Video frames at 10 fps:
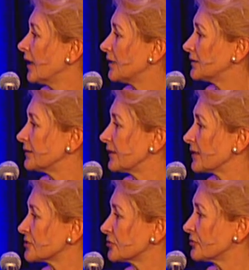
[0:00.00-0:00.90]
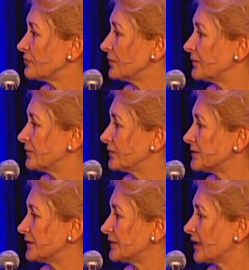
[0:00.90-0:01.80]
and induction of
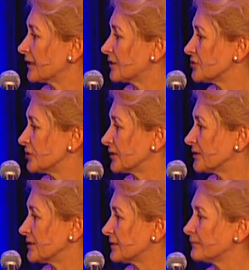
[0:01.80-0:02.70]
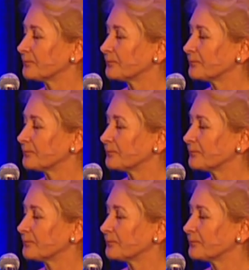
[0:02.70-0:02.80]
P53C target genes,